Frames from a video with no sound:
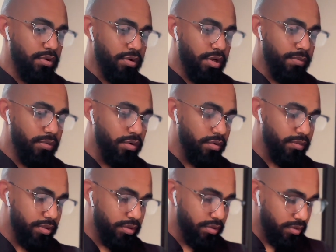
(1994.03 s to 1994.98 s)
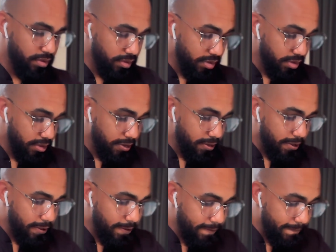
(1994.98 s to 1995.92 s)
kept going with it.
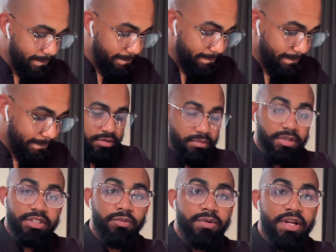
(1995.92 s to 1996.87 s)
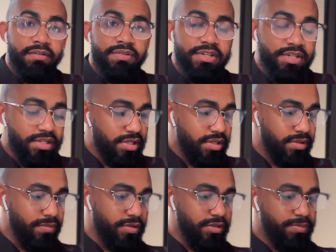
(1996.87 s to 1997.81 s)
Because I would have this
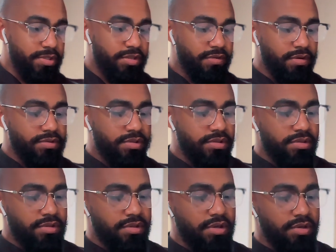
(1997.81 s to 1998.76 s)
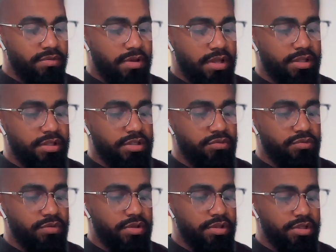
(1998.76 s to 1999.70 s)
piece that I was I think this
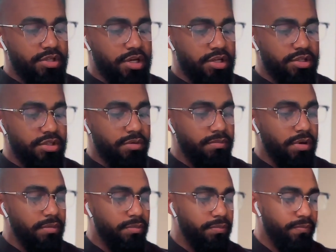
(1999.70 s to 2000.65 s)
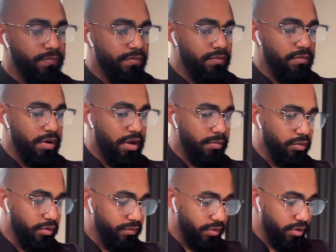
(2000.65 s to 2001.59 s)
really changes up my
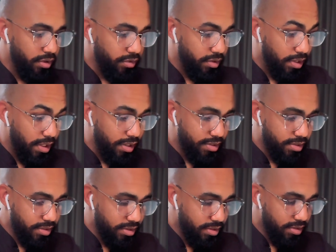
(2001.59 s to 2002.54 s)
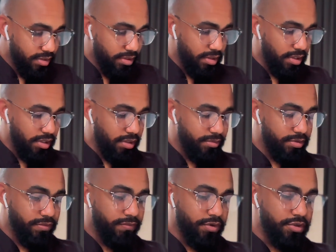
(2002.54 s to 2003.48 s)
portfolio a lot. It's
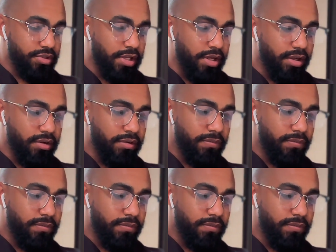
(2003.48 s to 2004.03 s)
the first like